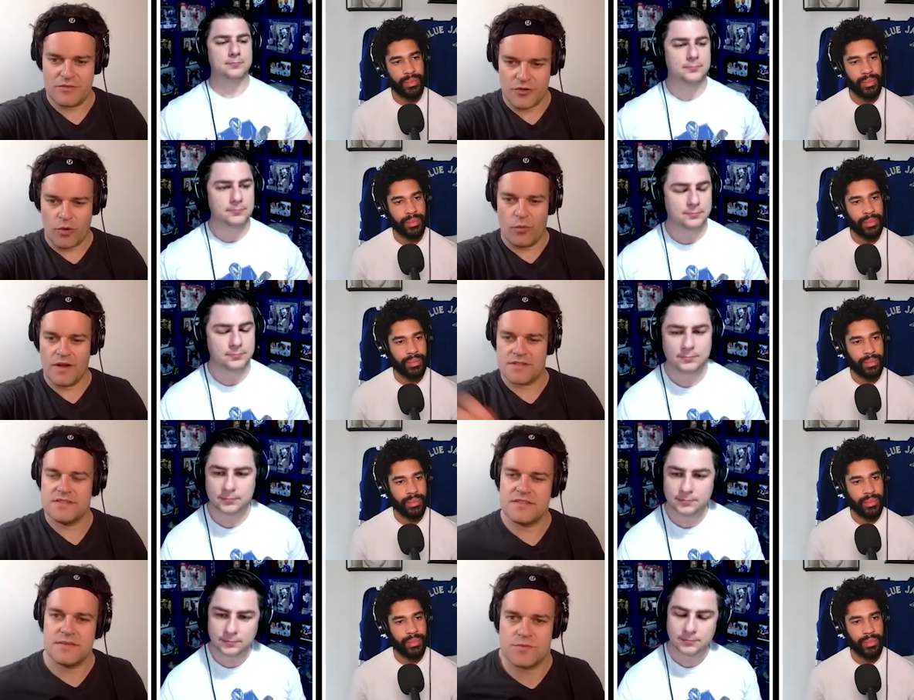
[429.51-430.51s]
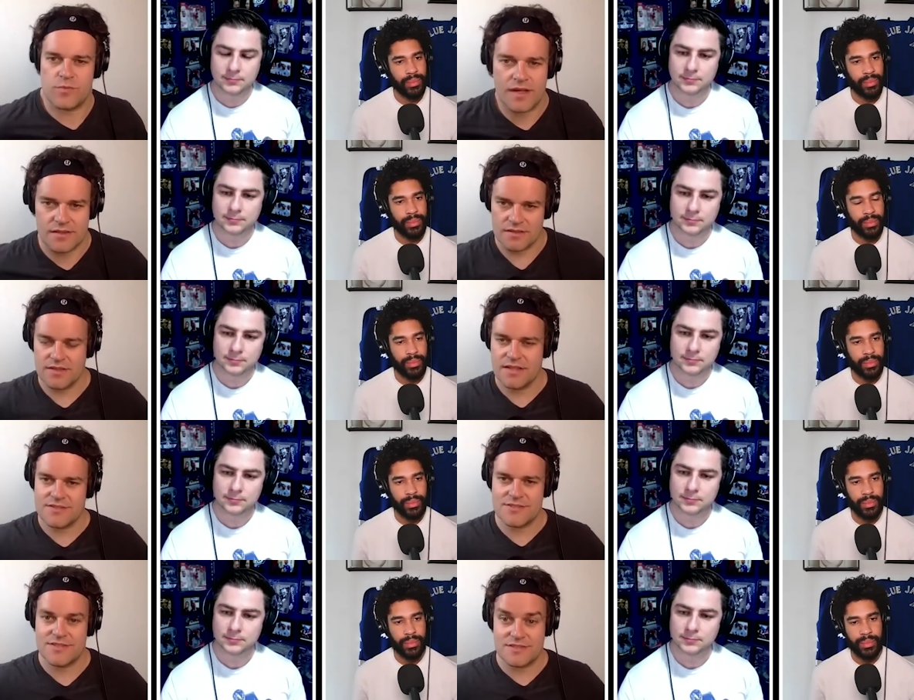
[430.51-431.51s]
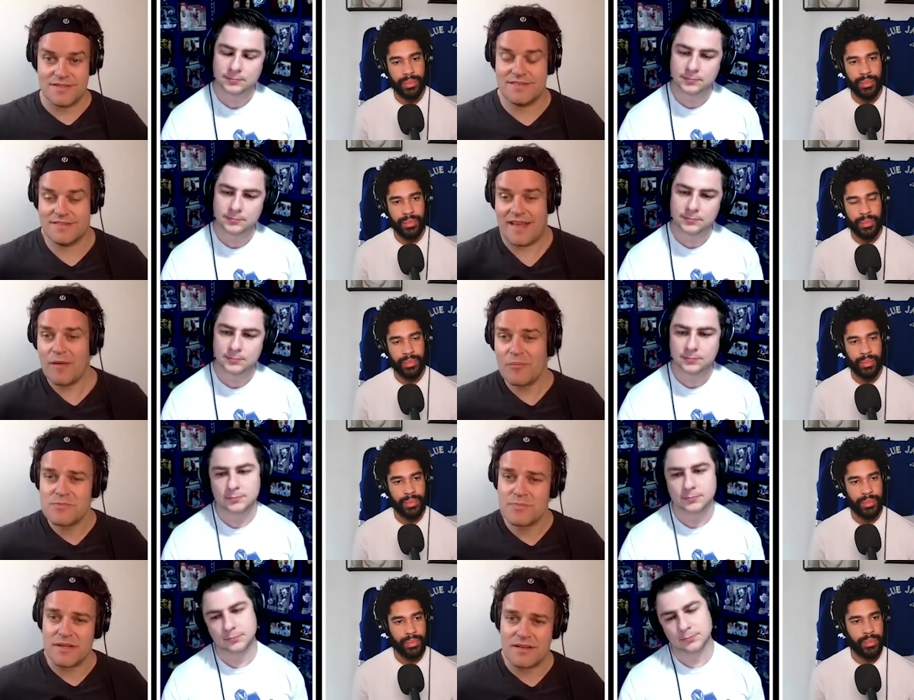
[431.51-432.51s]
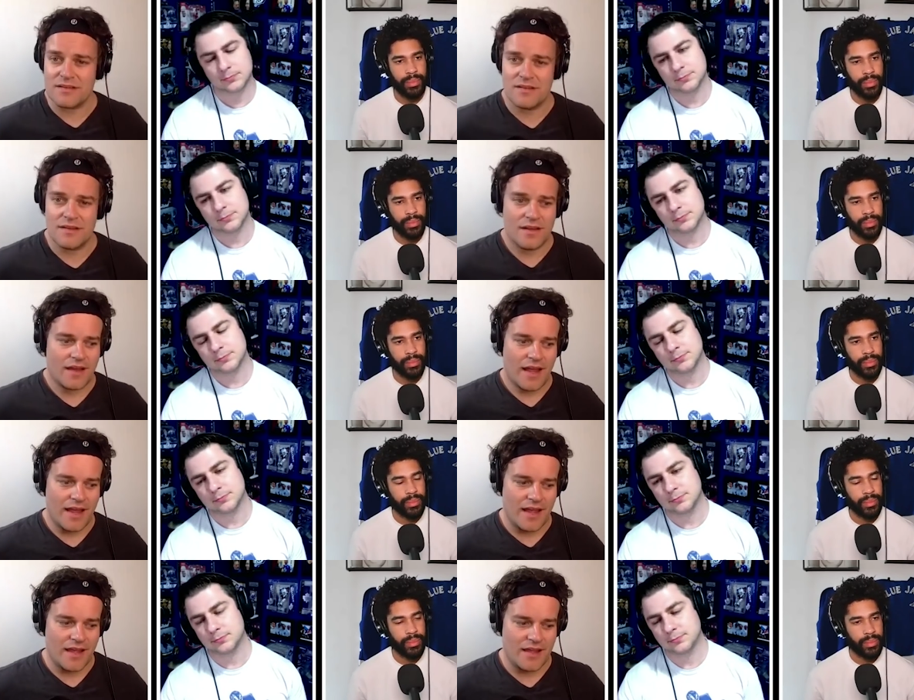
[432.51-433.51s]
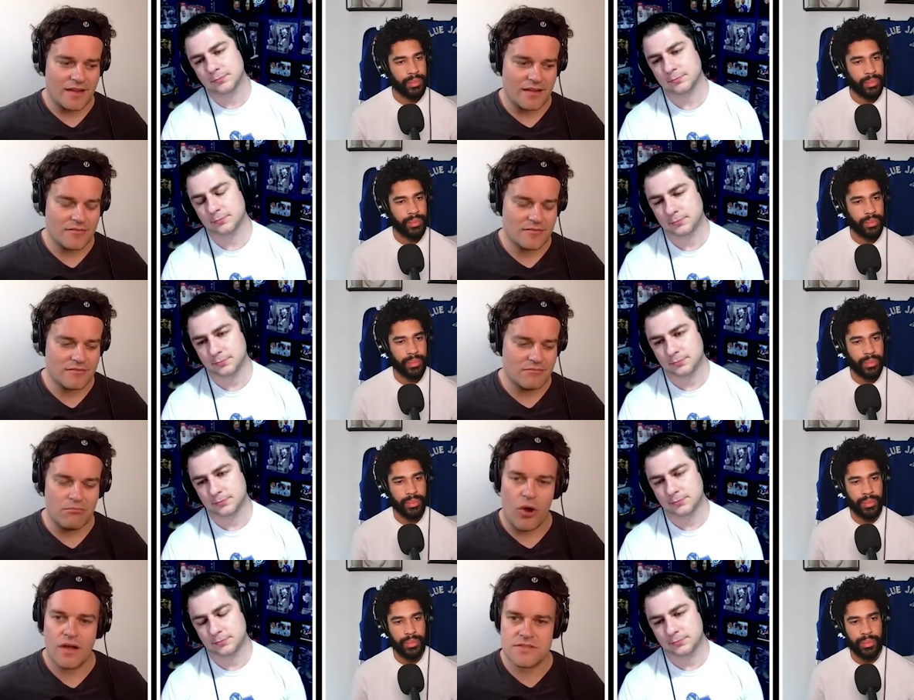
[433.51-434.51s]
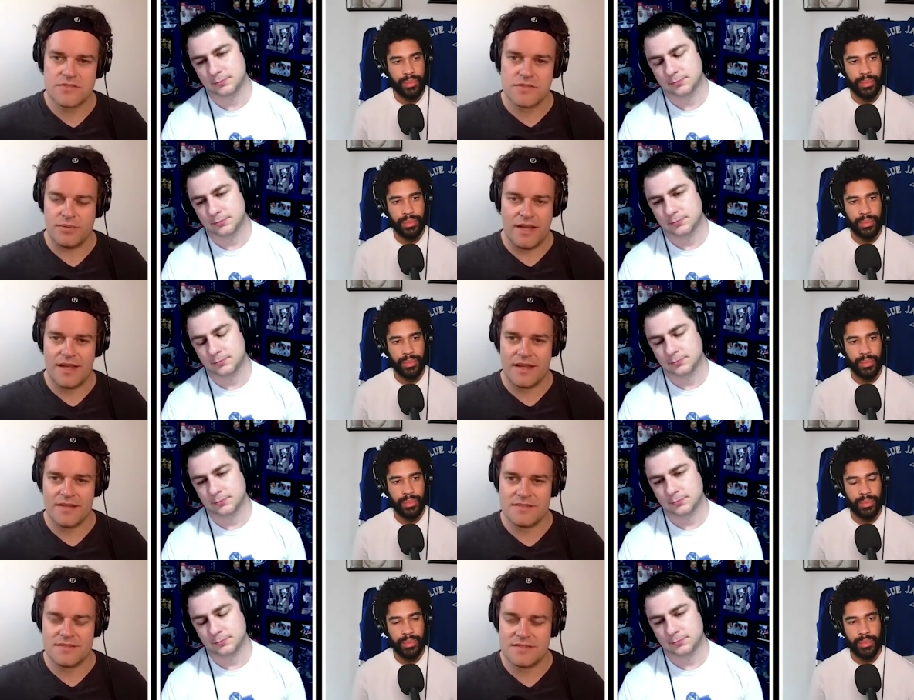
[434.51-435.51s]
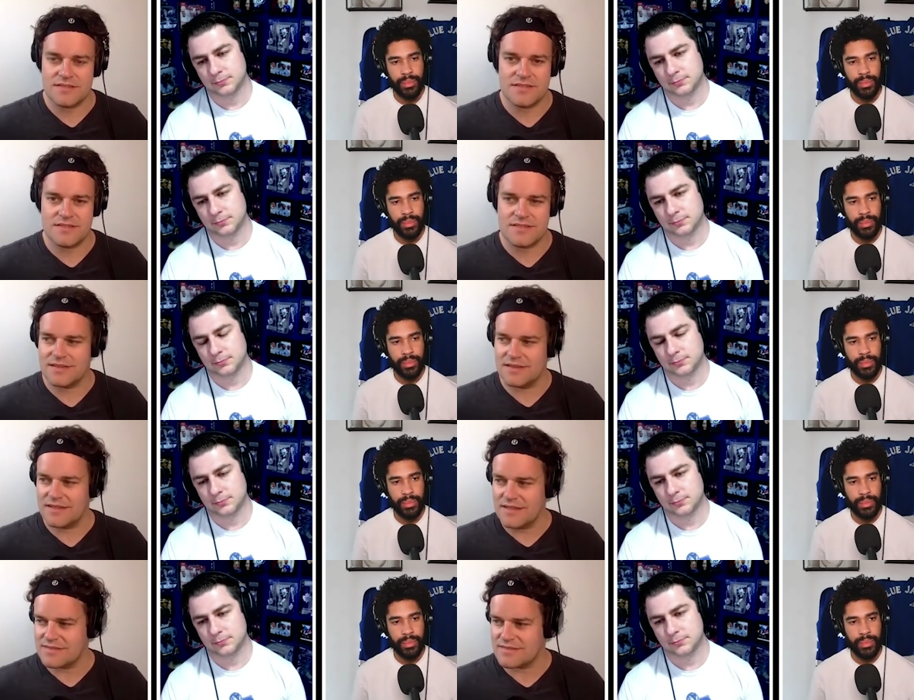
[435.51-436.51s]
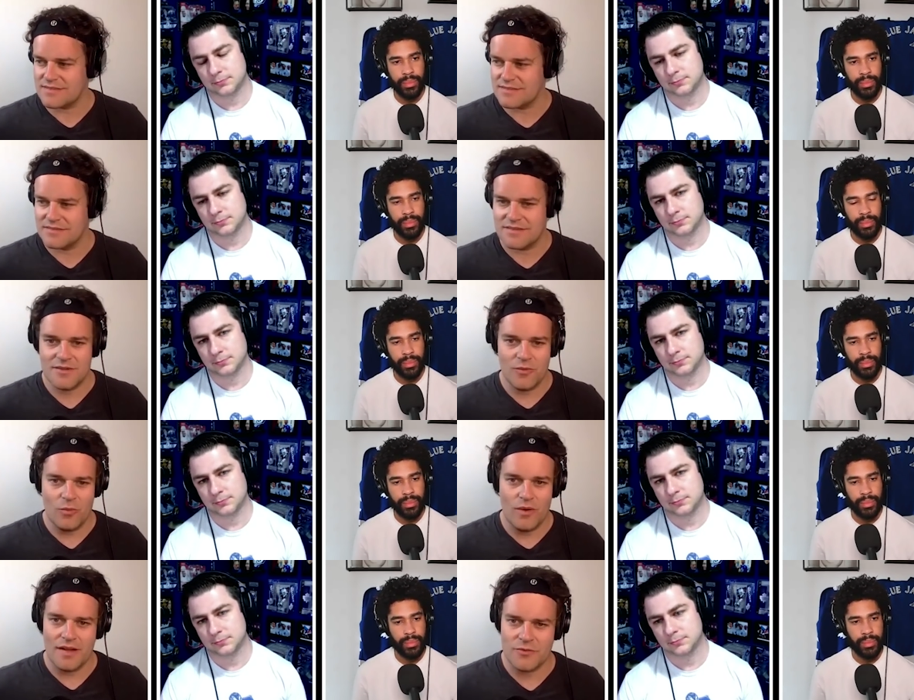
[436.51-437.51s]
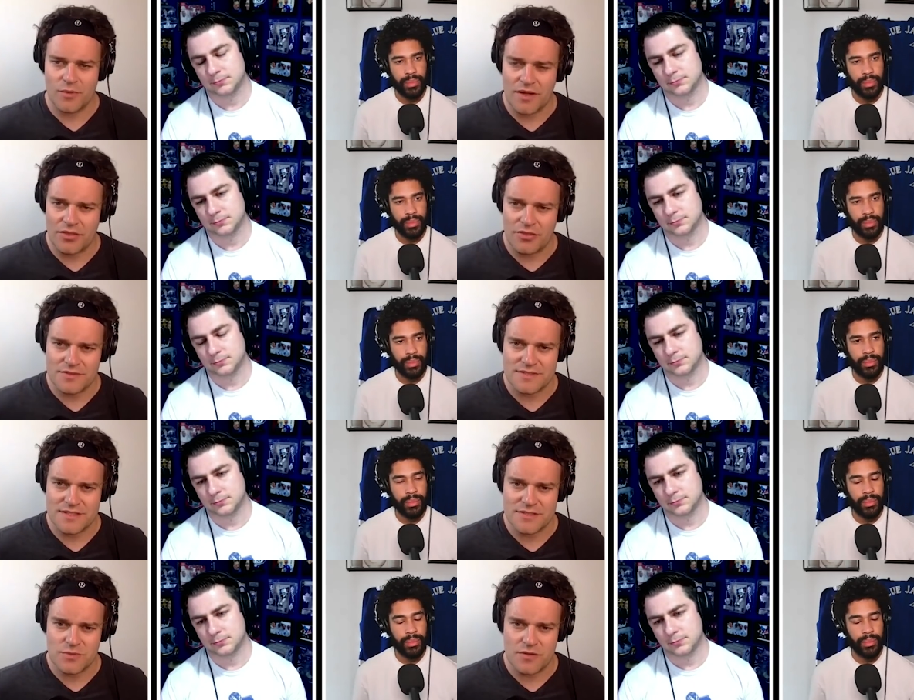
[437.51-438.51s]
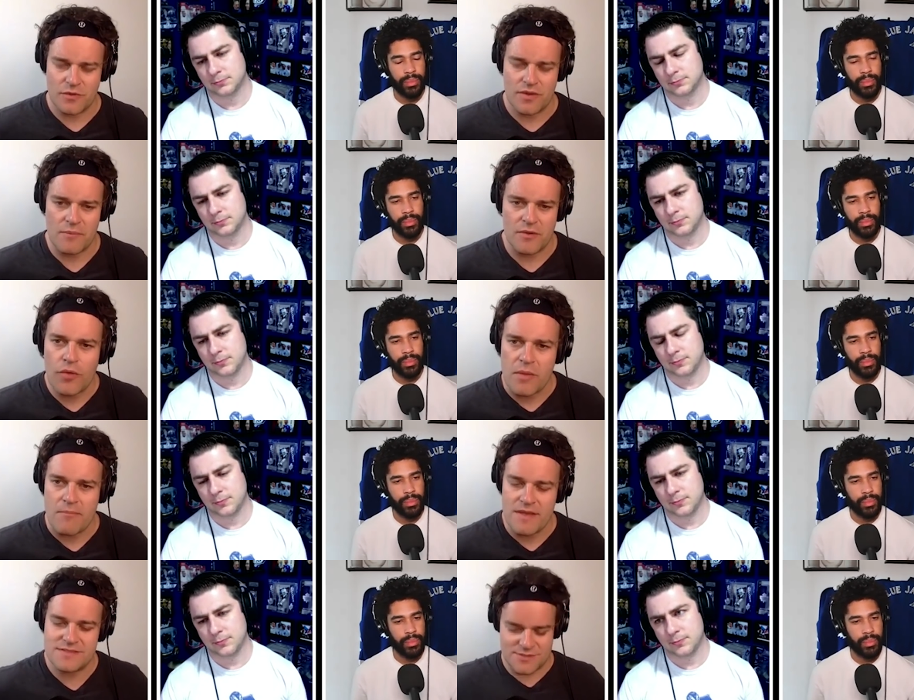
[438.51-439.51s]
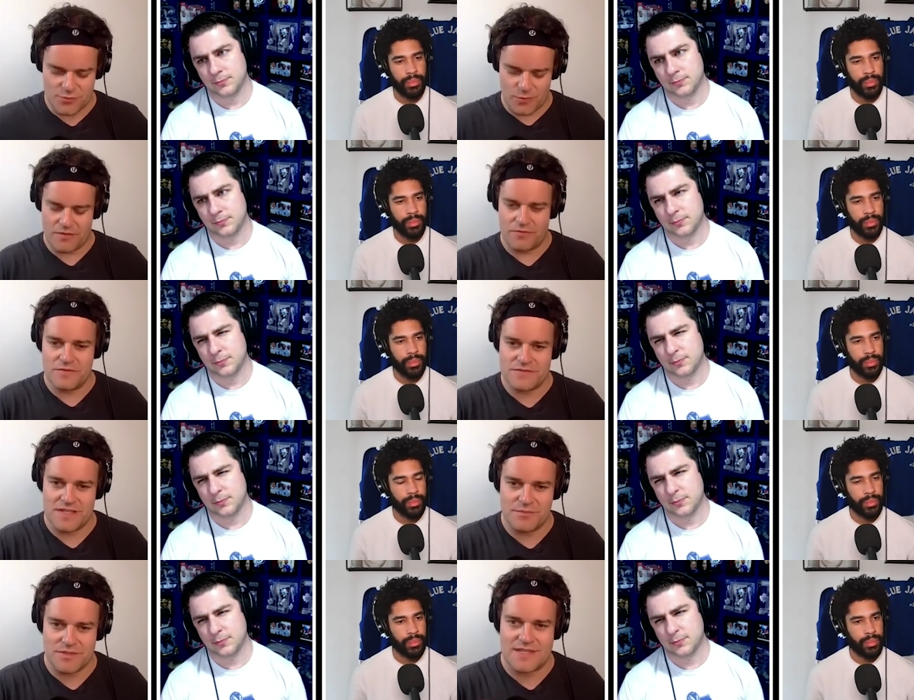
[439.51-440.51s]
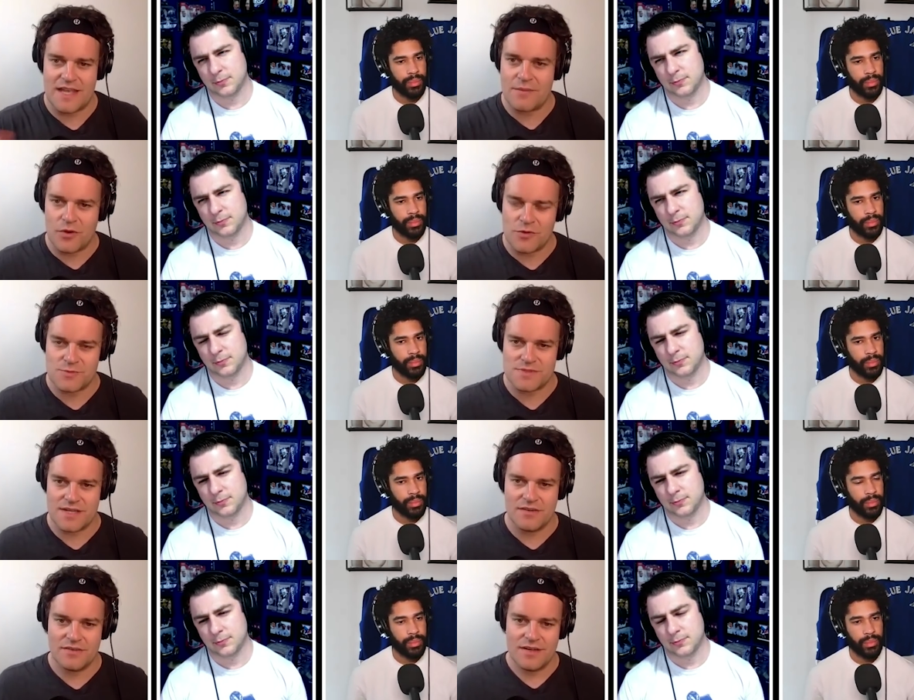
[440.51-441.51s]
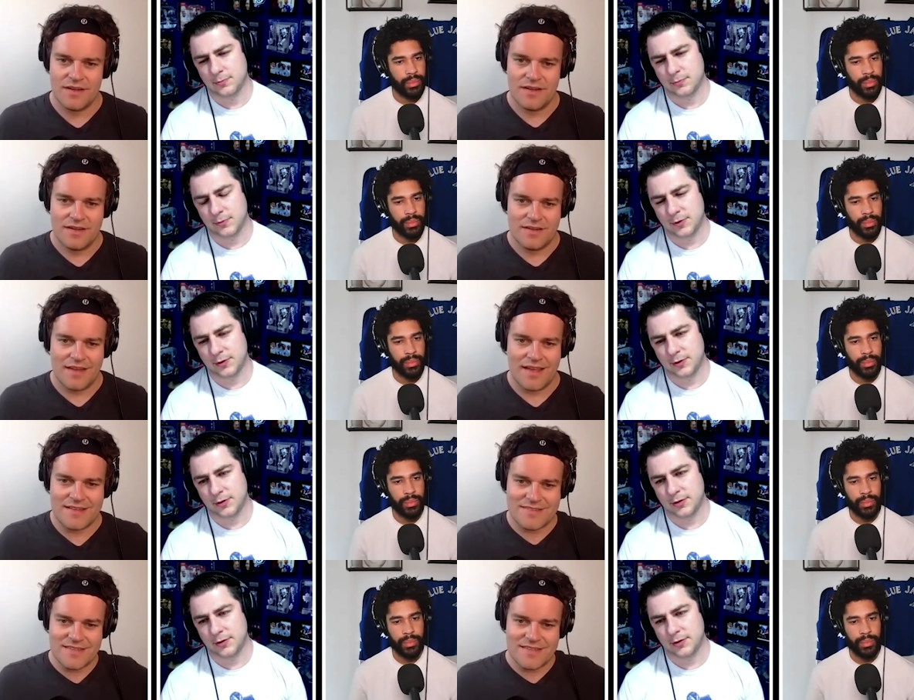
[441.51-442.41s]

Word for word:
Speaker 1: if you don't watch the teams regularly, it's just that Tampa's been a monster to play against since at least. What, 2013, 2014? I know they missed in 2015, but Stamkos was out. They've